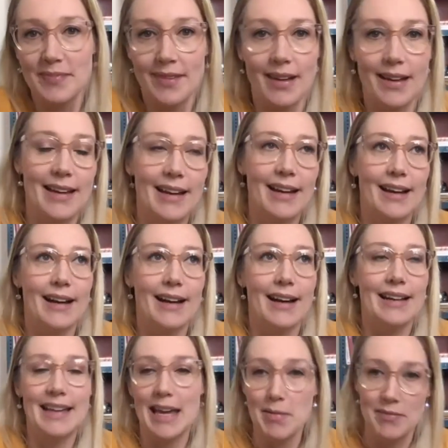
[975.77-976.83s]
Uh, I
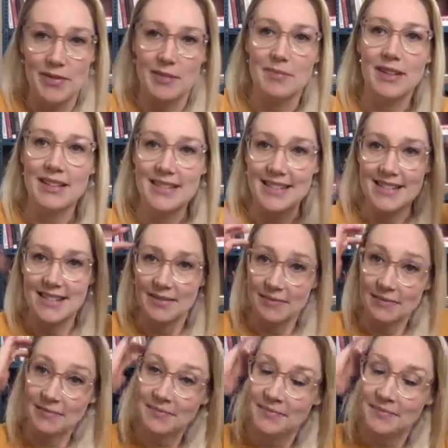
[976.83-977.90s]
came from London
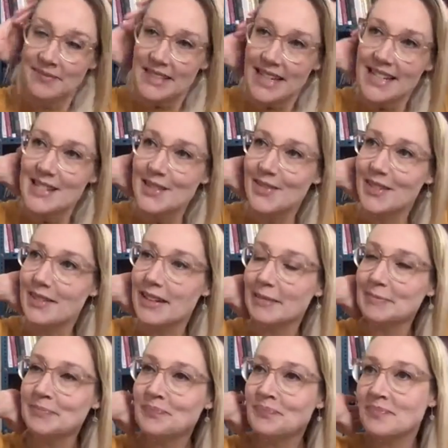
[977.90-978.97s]
to to interview
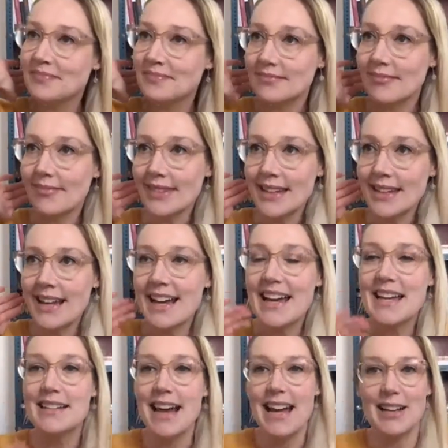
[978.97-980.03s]
him
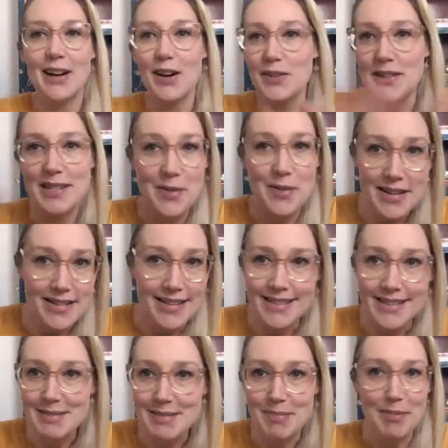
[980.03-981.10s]
and had all these
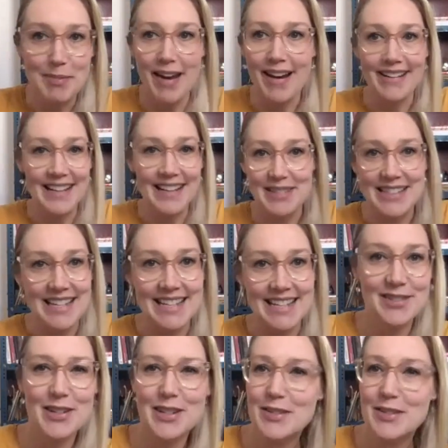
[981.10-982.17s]
questions prepared. I was like,
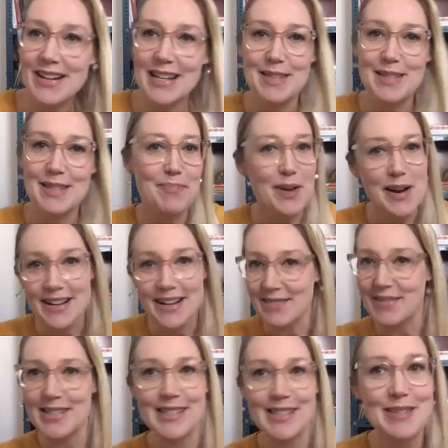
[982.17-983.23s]
I just read his book. I
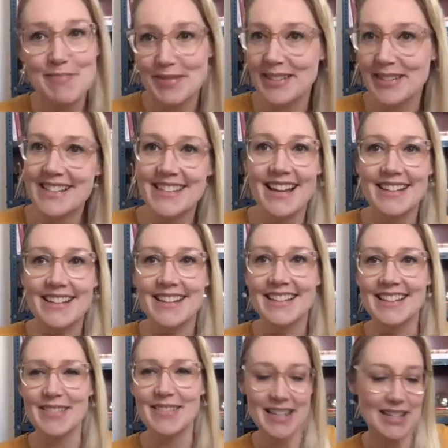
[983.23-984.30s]
was super excited.
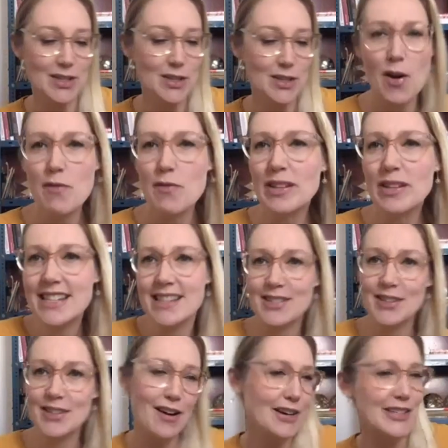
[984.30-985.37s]
I was like, so I really see
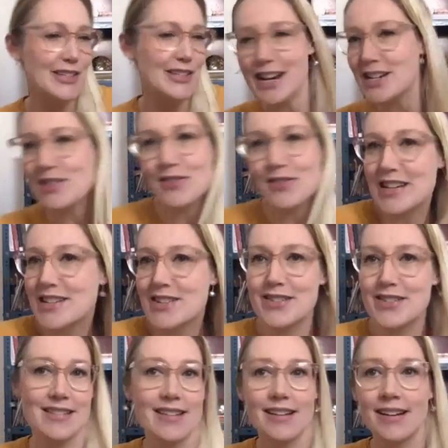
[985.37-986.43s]
these architectural features
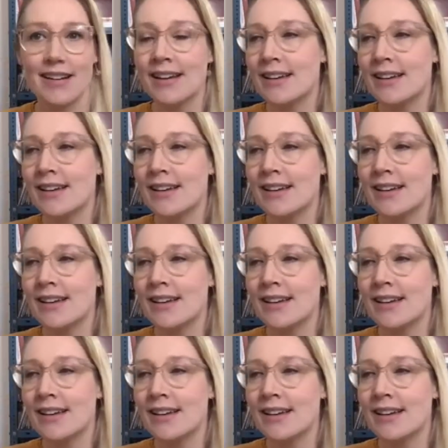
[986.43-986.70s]
in your